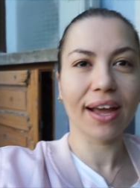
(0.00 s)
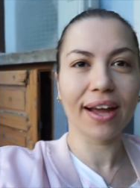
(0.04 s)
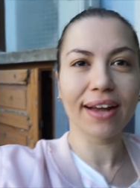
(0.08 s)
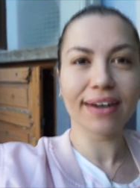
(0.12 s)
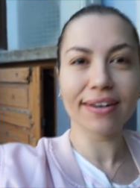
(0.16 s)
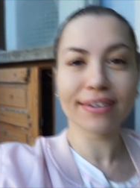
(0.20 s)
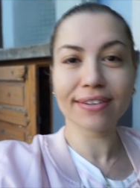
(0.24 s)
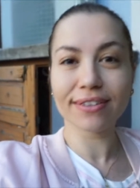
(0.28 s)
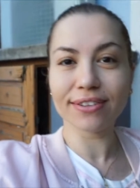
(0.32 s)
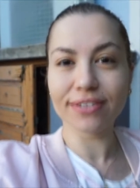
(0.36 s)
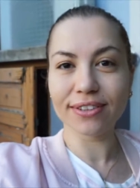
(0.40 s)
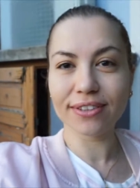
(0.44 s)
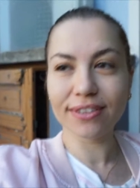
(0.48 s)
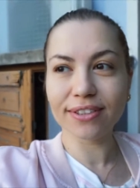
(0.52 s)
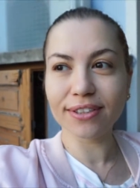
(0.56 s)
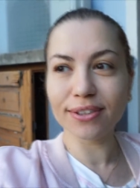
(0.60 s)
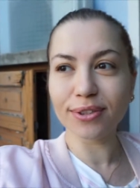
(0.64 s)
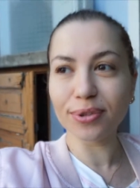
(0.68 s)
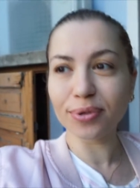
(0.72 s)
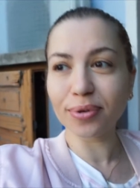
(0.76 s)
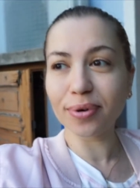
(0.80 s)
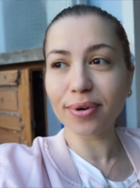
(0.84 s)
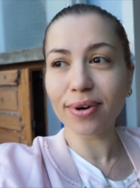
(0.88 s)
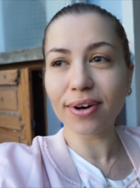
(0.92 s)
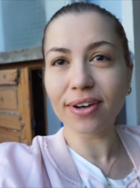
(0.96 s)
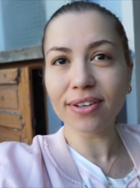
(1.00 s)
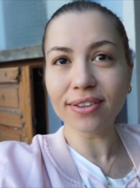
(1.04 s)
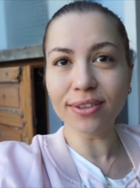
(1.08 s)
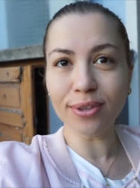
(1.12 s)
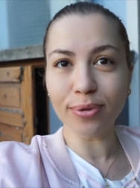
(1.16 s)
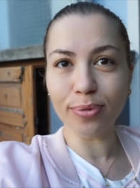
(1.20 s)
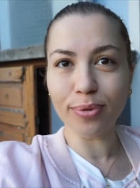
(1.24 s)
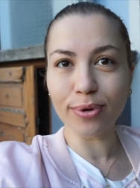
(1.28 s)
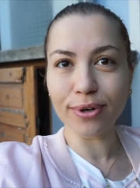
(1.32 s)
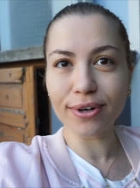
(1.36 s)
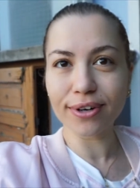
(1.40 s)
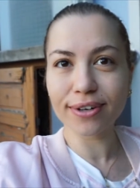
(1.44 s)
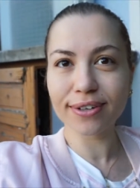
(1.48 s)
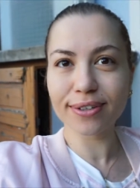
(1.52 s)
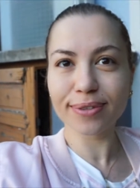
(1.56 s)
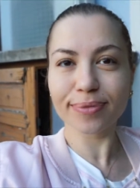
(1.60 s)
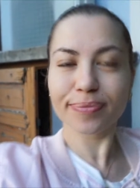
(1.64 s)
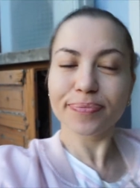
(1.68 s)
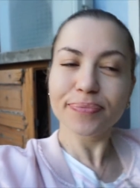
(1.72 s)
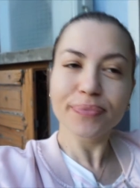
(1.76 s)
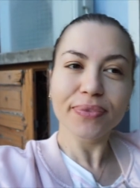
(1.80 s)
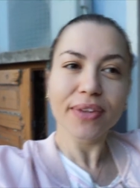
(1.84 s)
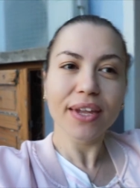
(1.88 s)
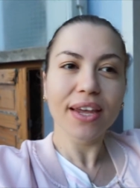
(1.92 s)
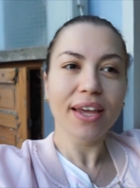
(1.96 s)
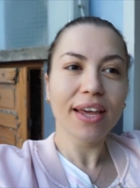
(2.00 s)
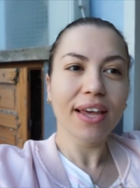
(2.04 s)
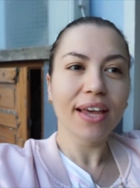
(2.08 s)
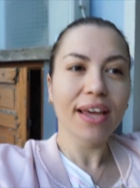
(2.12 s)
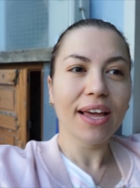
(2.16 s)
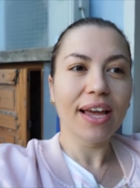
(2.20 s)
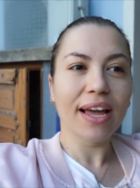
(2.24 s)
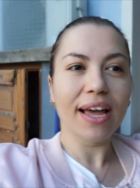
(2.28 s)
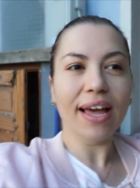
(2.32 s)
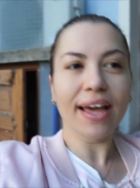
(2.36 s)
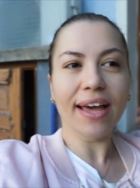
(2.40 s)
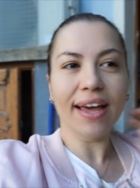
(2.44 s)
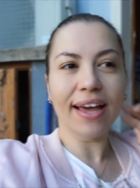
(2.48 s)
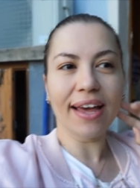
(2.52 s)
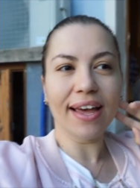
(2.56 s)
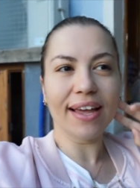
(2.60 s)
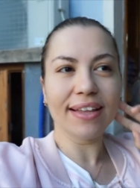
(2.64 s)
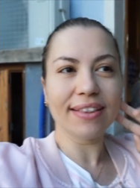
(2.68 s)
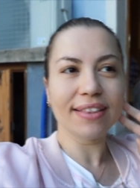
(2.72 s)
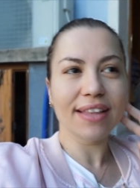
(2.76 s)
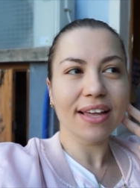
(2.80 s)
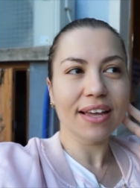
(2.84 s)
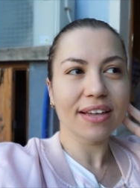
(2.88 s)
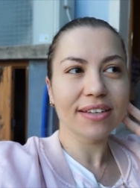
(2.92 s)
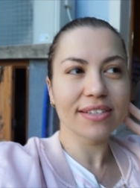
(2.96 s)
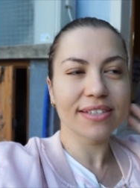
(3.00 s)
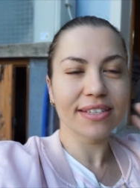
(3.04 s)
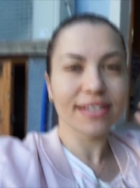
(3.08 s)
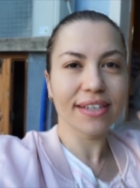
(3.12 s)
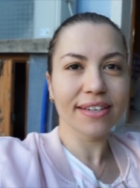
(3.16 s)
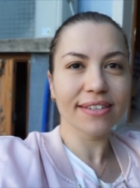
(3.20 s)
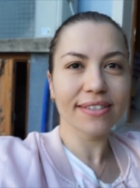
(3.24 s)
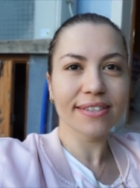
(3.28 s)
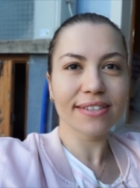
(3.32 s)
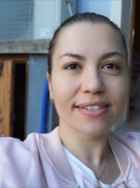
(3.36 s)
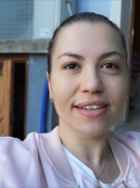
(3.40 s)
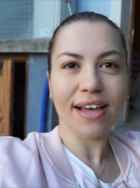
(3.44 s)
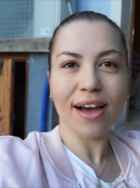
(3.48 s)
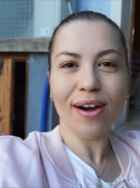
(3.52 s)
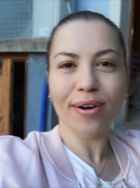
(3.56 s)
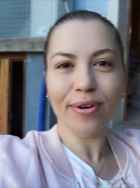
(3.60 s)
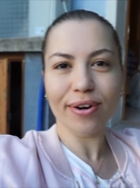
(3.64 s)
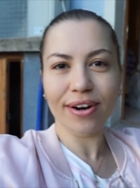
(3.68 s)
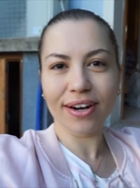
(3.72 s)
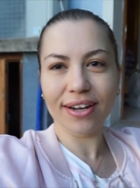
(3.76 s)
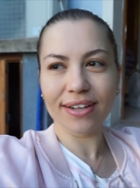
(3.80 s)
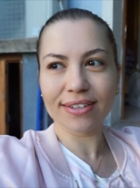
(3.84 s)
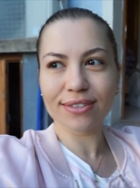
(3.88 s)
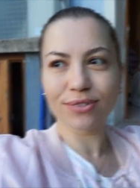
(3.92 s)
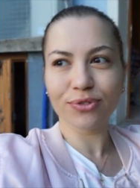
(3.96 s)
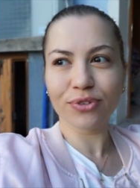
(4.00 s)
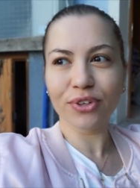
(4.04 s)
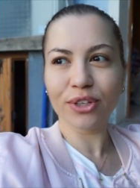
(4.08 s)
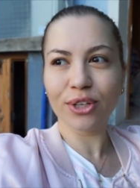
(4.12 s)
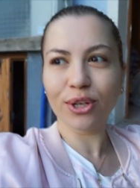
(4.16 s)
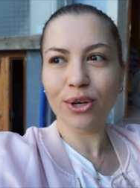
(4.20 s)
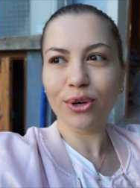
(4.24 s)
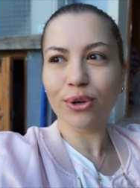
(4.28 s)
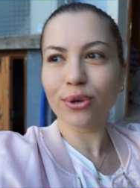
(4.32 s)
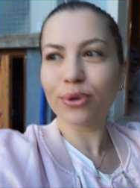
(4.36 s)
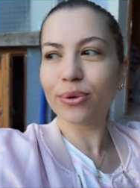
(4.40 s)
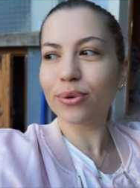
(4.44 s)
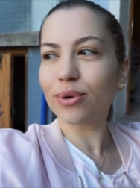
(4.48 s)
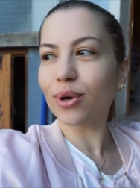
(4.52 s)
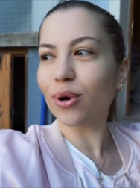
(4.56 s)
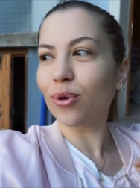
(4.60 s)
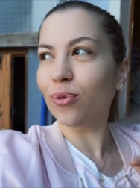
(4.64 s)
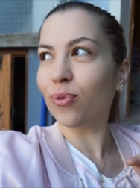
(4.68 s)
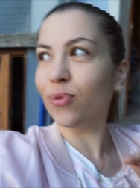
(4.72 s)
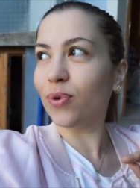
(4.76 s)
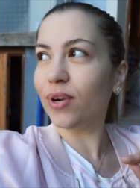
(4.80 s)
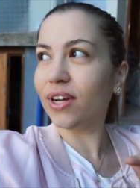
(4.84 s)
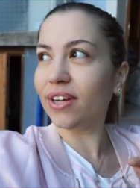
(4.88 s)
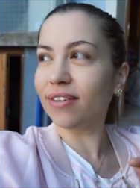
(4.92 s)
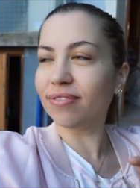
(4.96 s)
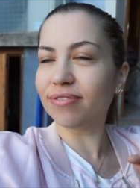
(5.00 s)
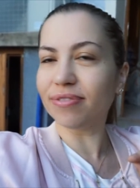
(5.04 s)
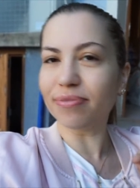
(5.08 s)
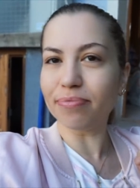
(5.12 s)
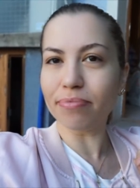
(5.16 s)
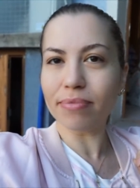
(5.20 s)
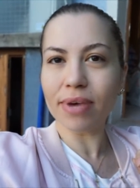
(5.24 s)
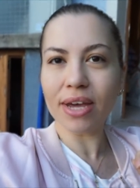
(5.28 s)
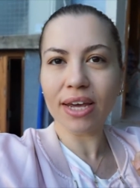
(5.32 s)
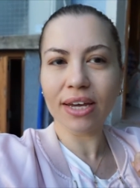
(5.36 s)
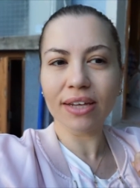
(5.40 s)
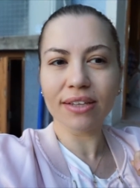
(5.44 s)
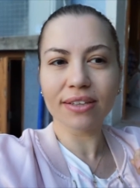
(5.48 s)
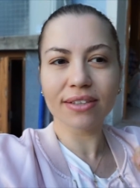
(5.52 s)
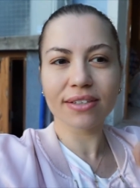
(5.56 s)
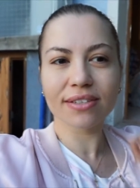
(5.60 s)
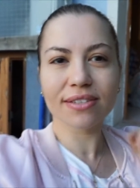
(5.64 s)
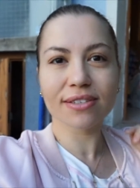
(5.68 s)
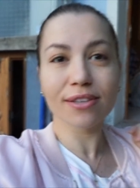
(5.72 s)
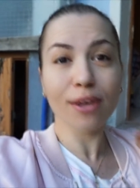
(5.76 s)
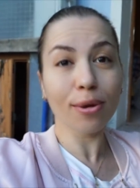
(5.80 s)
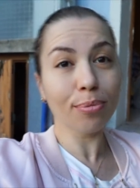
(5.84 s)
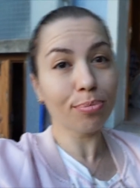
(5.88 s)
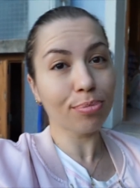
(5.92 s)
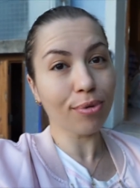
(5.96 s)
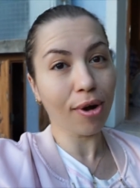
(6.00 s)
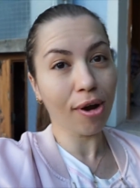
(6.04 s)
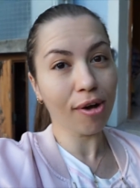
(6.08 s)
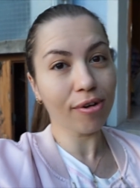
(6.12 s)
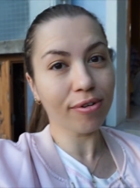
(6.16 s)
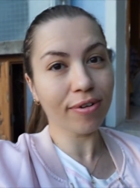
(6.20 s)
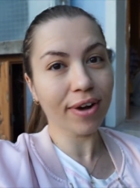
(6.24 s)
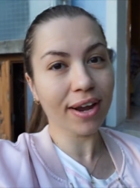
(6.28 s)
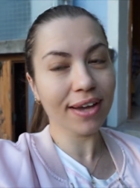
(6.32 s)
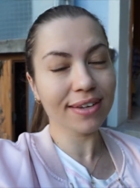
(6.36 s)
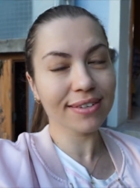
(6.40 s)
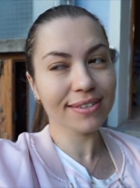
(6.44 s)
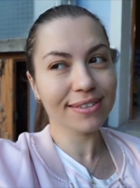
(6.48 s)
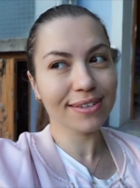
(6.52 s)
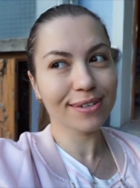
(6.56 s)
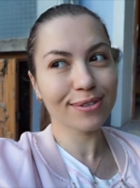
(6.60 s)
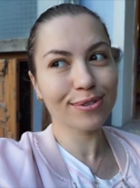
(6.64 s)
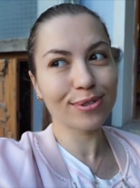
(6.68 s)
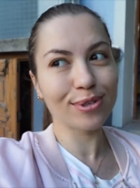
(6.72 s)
and continue the work. And since our last video we've made some progress,